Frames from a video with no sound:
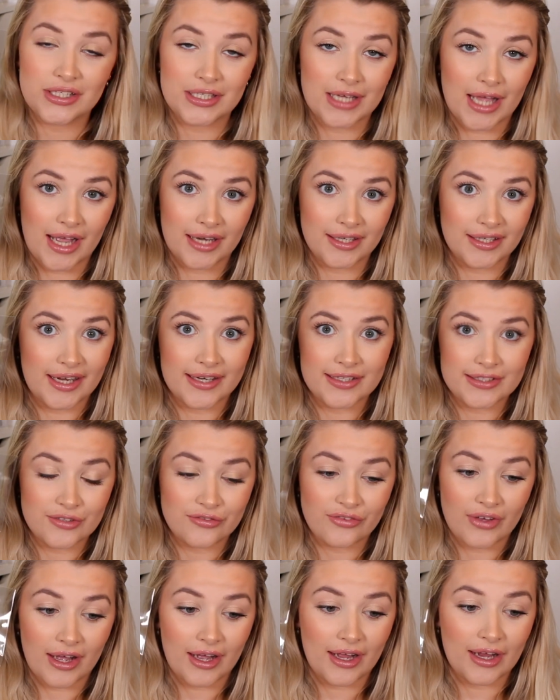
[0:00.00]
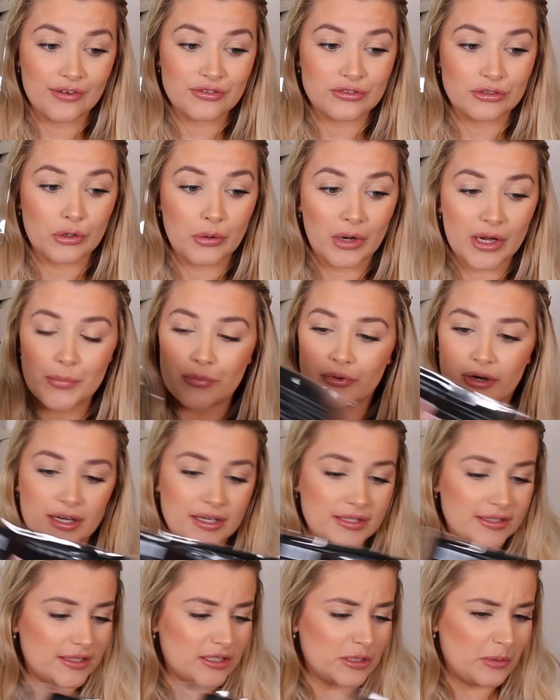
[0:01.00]
£9.95, so quite
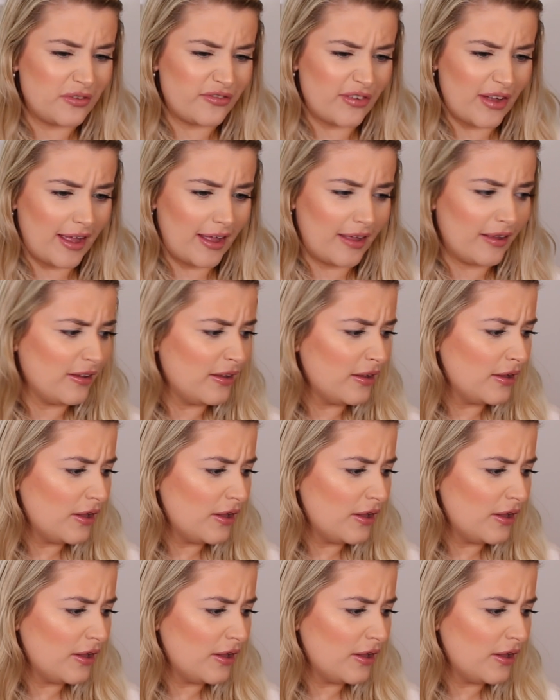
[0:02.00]
pricey to be fair